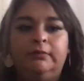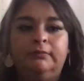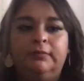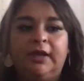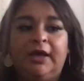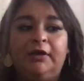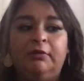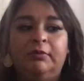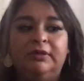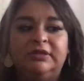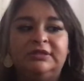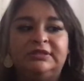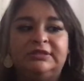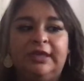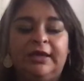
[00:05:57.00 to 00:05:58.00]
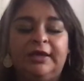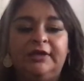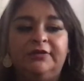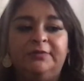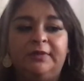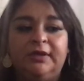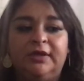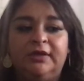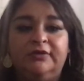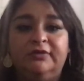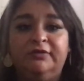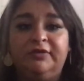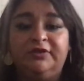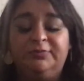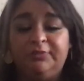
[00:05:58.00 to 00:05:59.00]
I don't want to say it's because of
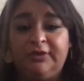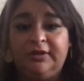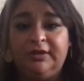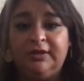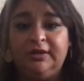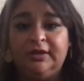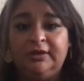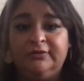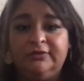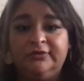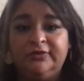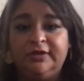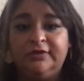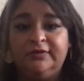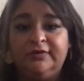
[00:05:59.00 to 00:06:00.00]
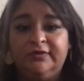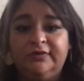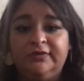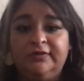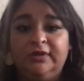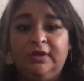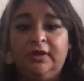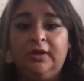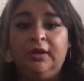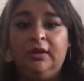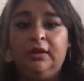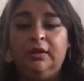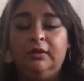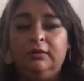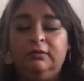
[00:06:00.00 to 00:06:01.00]
these breathing exercises.
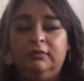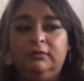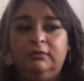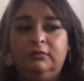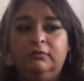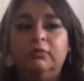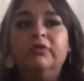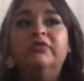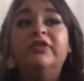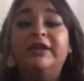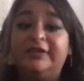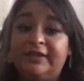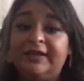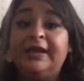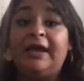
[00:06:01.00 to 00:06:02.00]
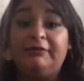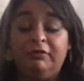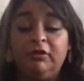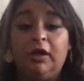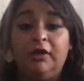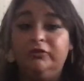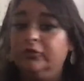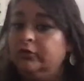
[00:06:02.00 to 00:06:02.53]
Well, they did have a lot. Don't